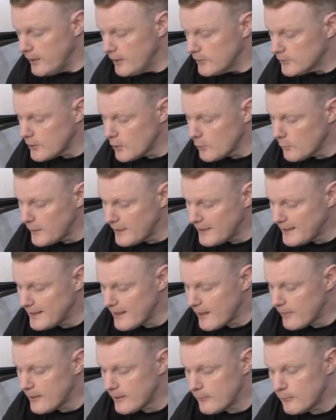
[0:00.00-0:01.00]
so that we can
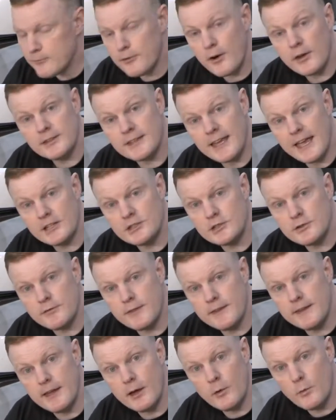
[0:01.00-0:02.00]
get the front edge of
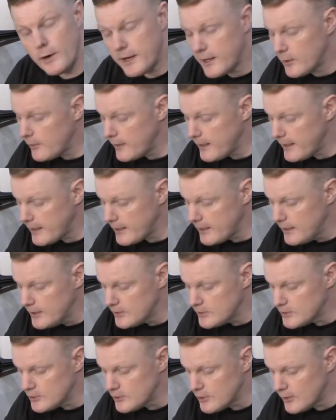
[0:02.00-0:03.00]
the wheel here
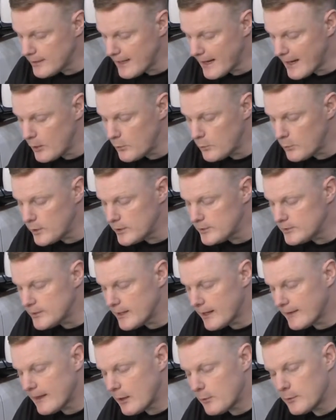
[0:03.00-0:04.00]
to turn
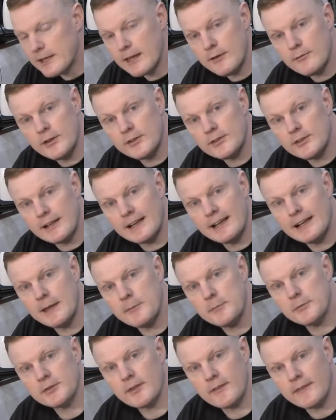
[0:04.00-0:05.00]
outwards, and that will give us a
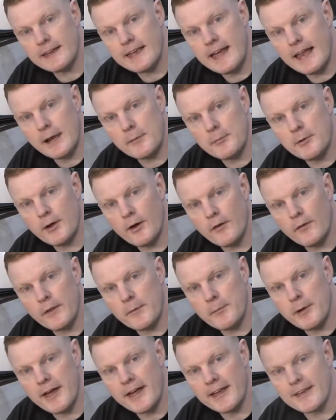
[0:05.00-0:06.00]
glimpse at the caliper on the
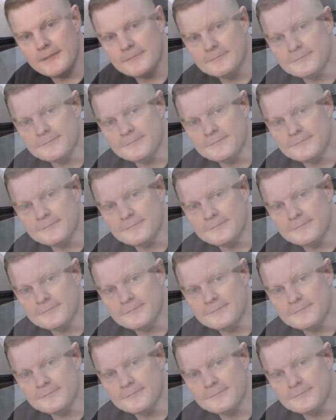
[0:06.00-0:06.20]
back.